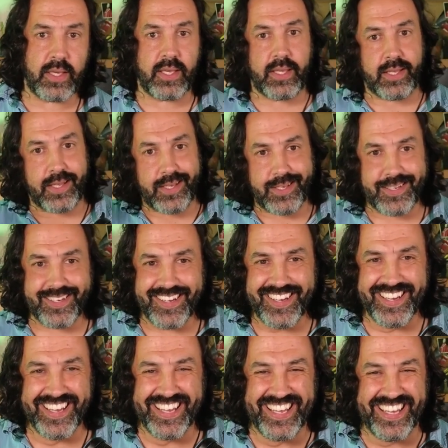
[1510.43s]
eating
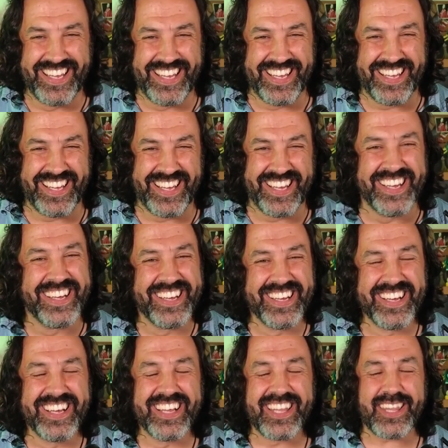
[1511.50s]

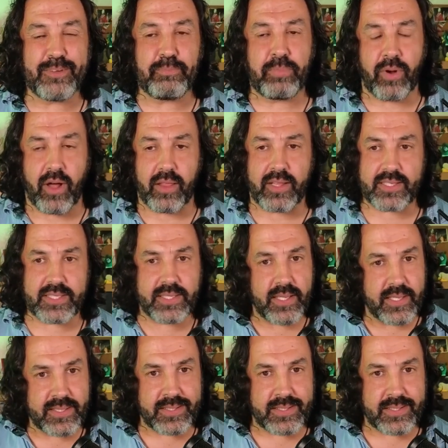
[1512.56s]
the products,